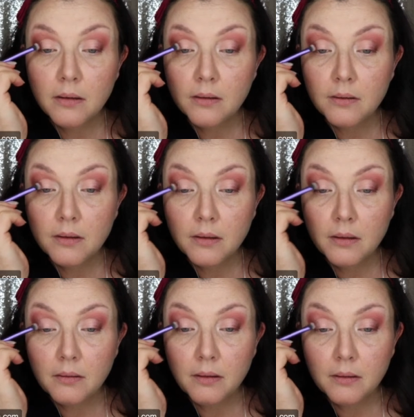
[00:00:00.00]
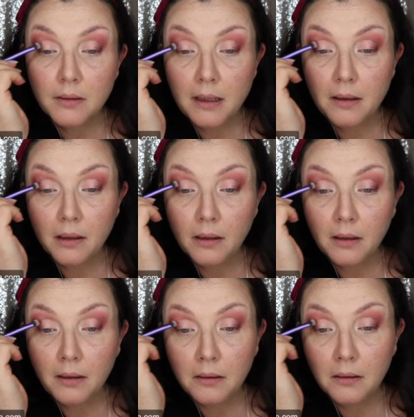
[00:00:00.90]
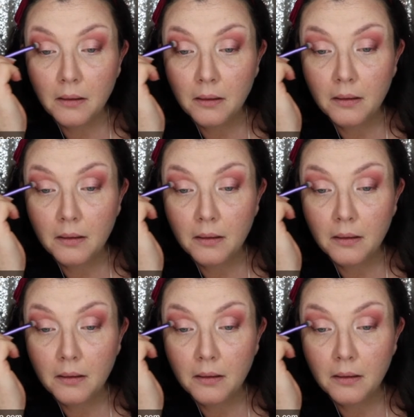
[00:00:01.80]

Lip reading: I'm just going to go along that line